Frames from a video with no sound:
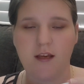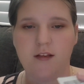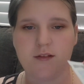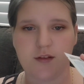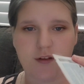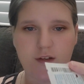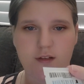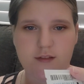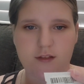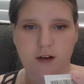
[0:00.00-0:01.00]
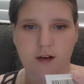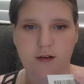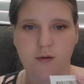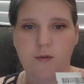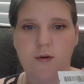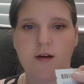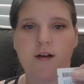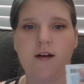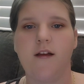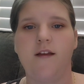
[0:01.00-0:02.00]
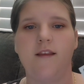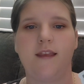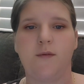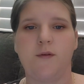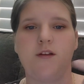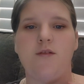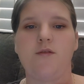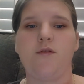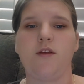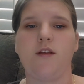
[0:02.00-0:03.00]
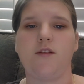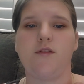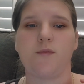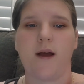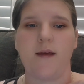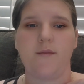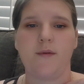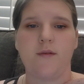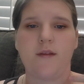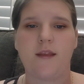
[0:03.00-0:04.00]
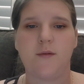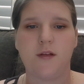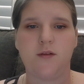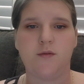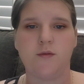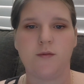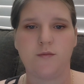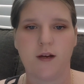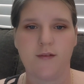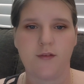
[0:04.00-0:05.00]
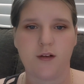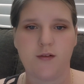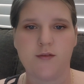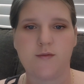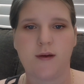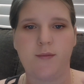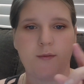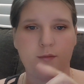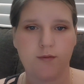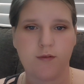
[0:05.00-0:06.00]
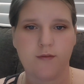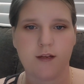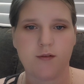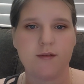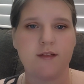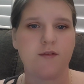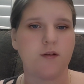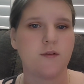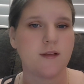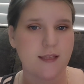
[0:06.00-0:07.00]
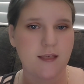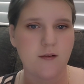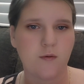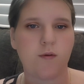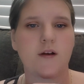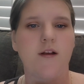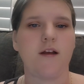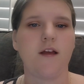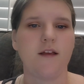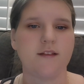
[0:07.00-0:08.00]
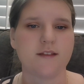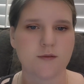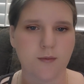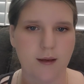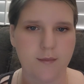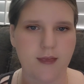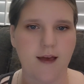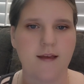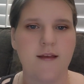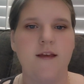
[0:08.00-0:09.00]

So you're going to start in a corner, then swipe. Then when you're ready for a new swipe, you move your finger to a different clean corner, swipe that.